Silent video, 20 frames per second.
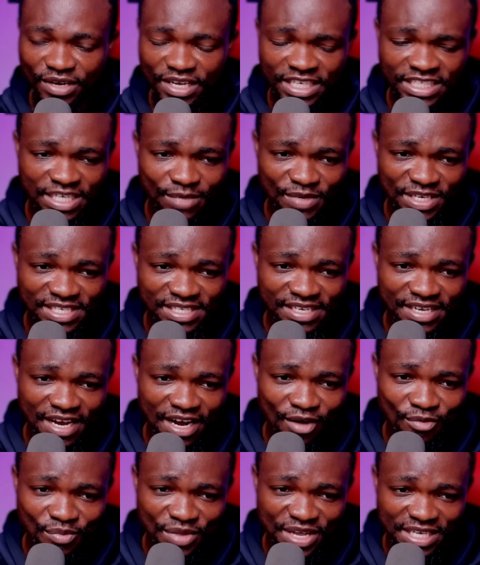
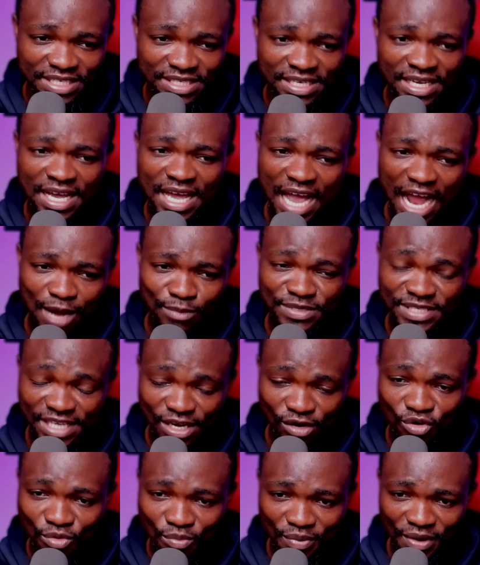HMSTR means Hamster
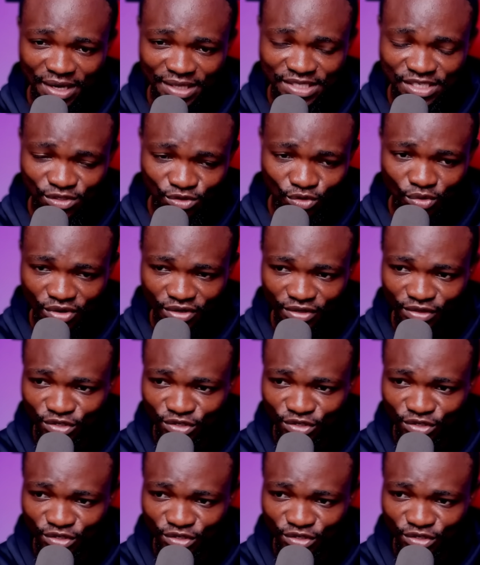Kombat token.